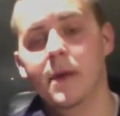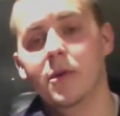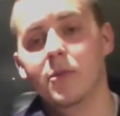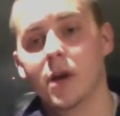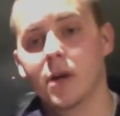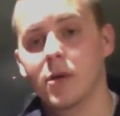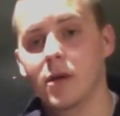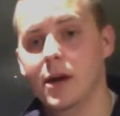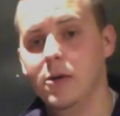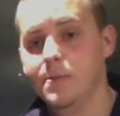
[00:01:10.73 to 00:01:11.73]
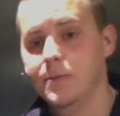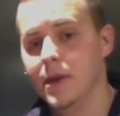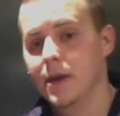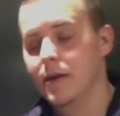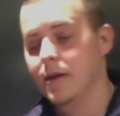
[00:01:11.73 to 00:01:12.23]
I'm going to pick them all out,
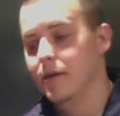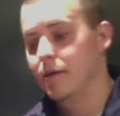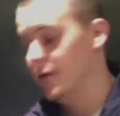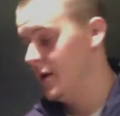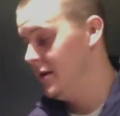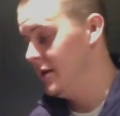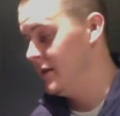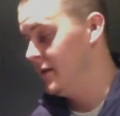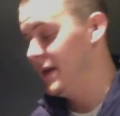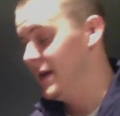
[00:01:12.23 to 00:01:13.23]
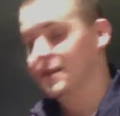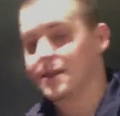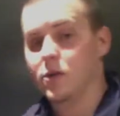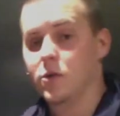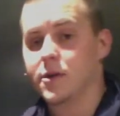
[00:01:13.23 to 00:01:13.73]
alright, and then that is
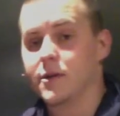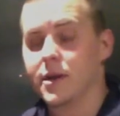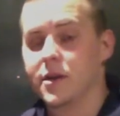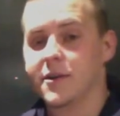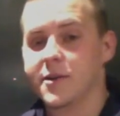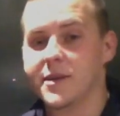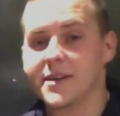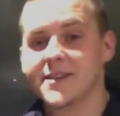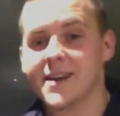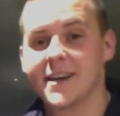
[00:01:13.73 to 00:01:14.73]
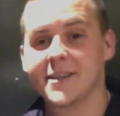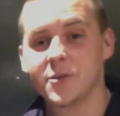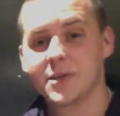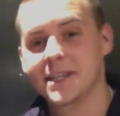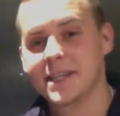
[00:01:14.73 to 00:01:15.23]
the order that you're going to be assigned
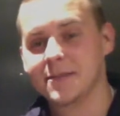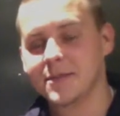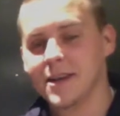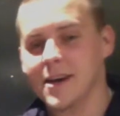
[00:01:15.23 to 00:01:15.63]
your teams.